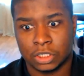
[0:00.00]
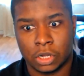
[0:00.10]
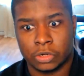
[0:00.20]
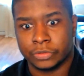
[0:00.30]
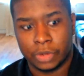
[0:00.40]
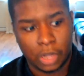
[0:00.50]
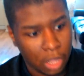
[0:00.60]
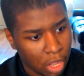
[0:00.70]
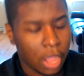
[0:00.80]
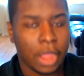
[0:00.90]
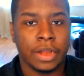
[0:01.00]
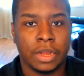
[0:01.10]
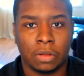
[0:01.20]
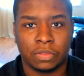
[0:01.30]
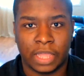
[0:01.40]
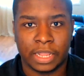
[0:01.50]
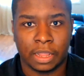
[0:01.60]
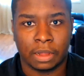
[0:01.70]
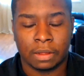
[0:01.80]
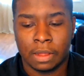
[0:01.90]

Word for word: So, no, thank you.